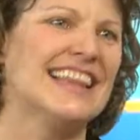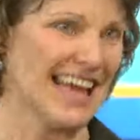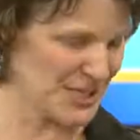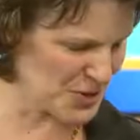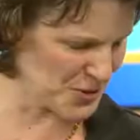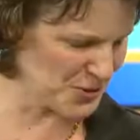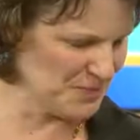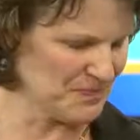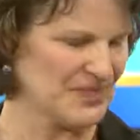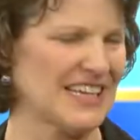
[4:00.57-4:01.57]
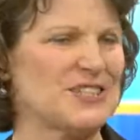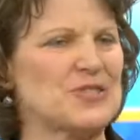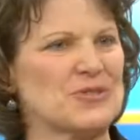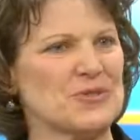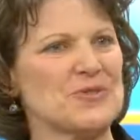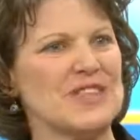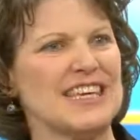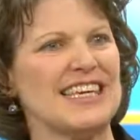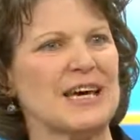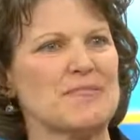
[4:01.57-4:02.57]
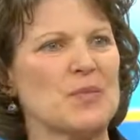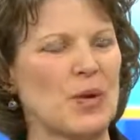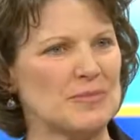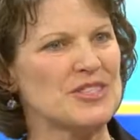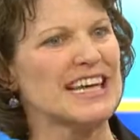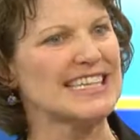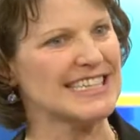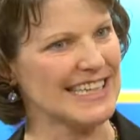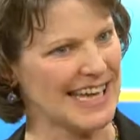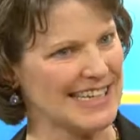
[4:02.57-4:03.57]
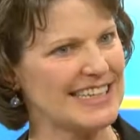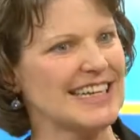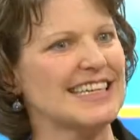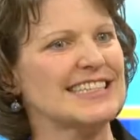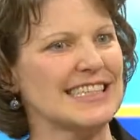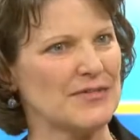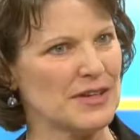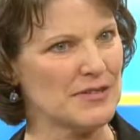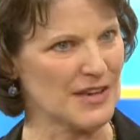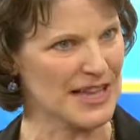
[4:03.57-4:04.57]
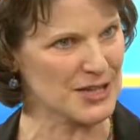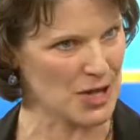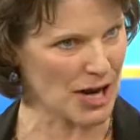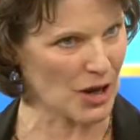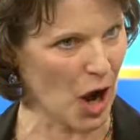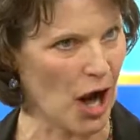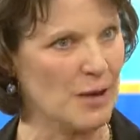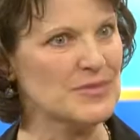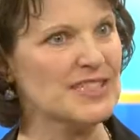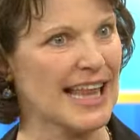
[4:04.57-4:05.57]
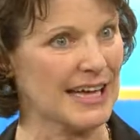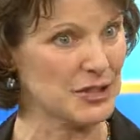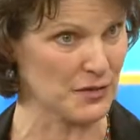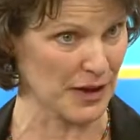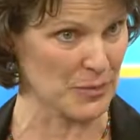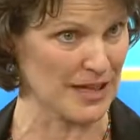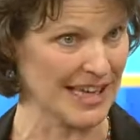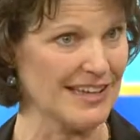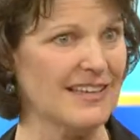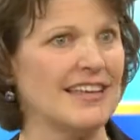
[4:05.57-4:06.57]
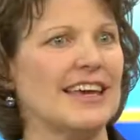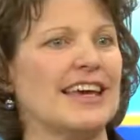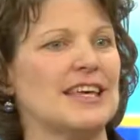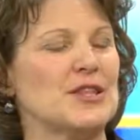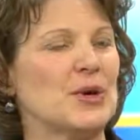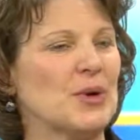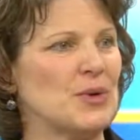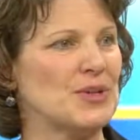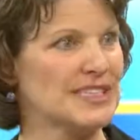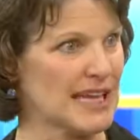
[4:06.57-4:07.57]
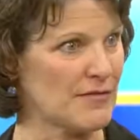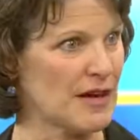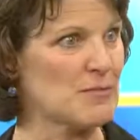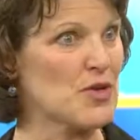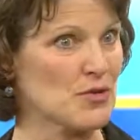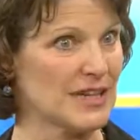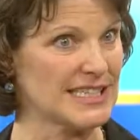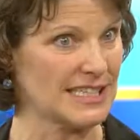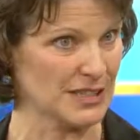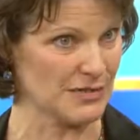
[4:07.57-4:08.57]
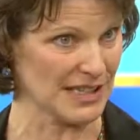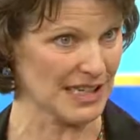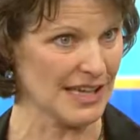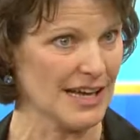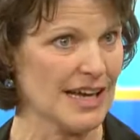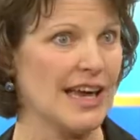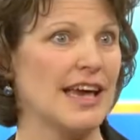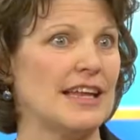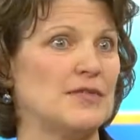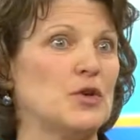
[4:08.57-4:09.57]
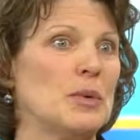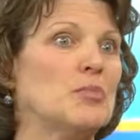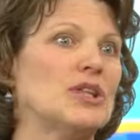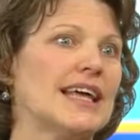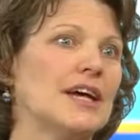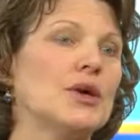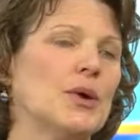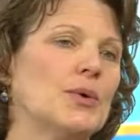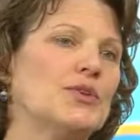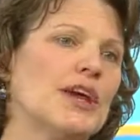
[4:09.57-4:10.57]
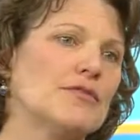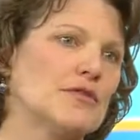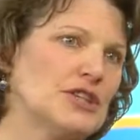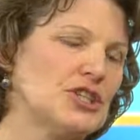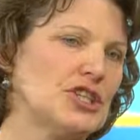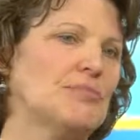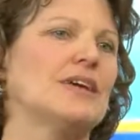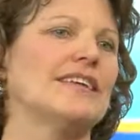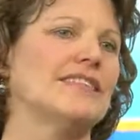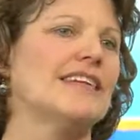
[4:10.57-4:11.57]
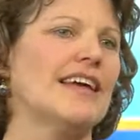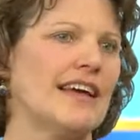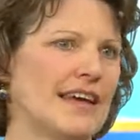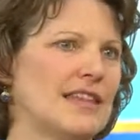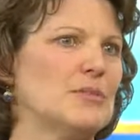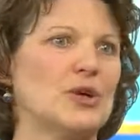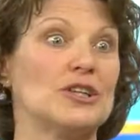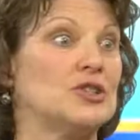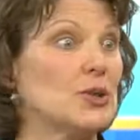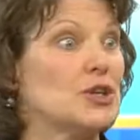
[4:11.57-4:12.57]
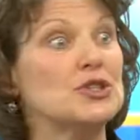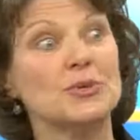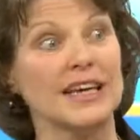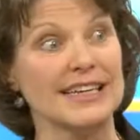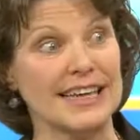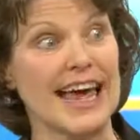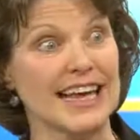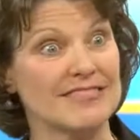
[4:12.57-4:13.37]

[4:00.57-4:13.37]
That's true. That's true. The website to get it is livingfaith.com/family, and the code is FM3TV, and if you input that code, you get free shipping, and the booklet's only $2.99.